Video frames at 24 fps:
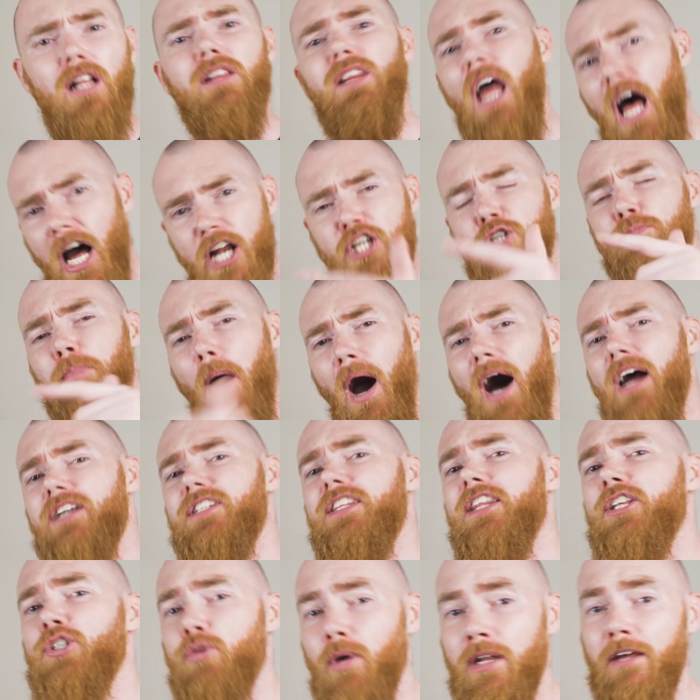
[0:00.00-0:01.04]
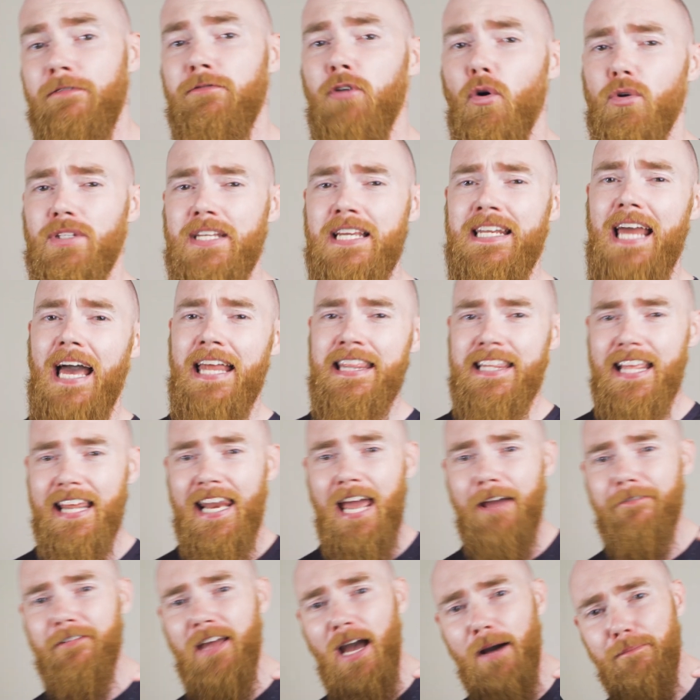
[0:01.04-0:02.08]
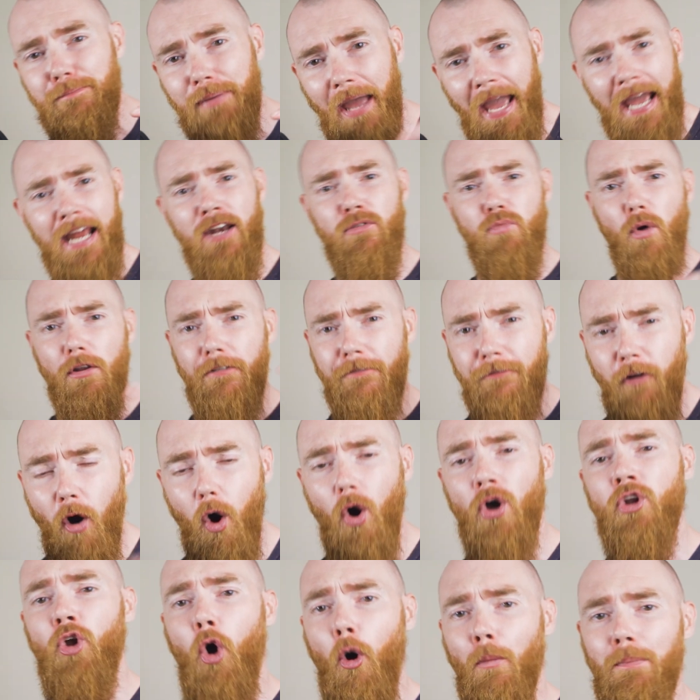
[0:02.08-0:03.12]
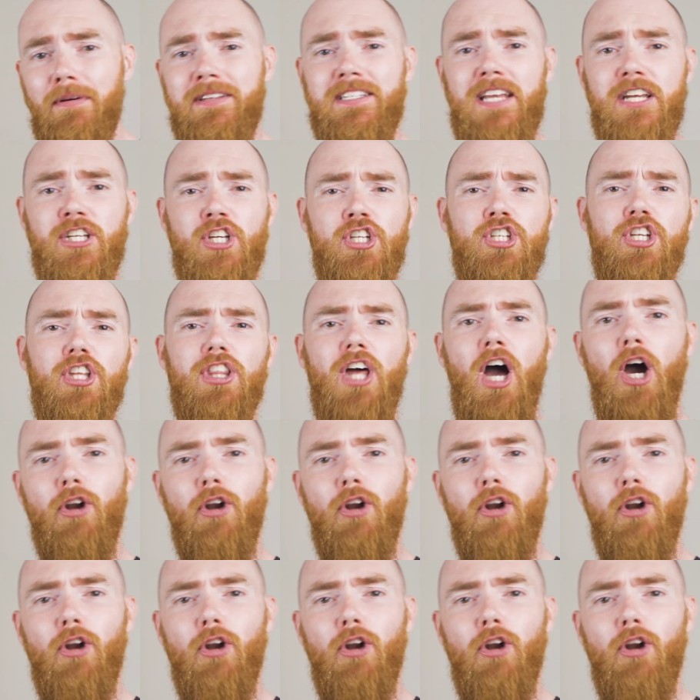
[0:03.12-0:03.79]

Large parts of the 2014 NDREF campaign were fought in opposition to the